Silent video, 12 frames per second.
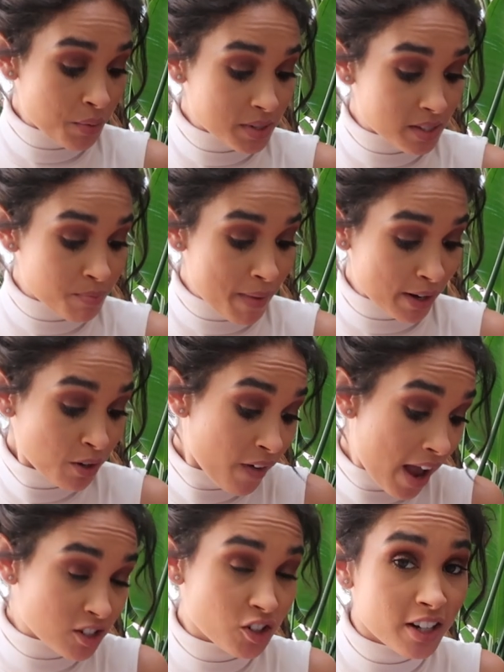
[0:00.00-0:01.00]
It was
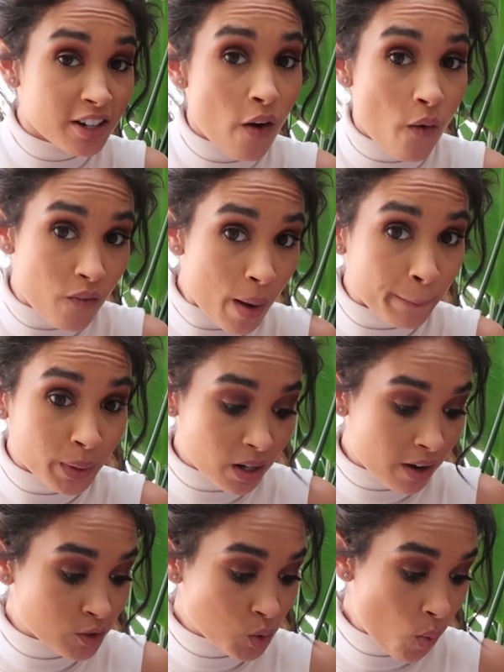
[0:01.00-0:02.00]
manufactured November
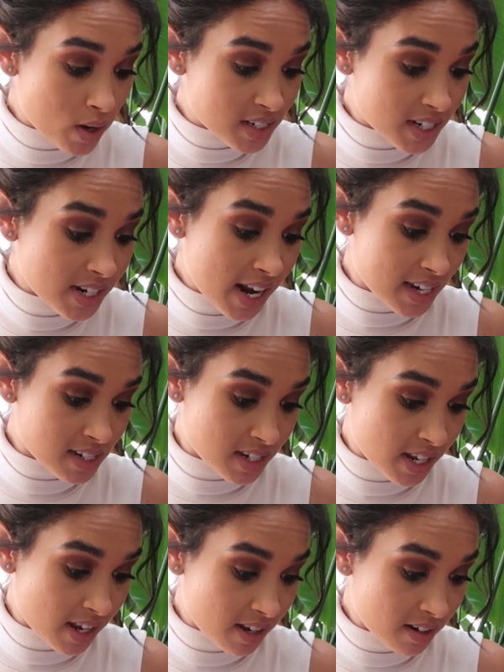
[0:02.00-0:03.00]
of 2019.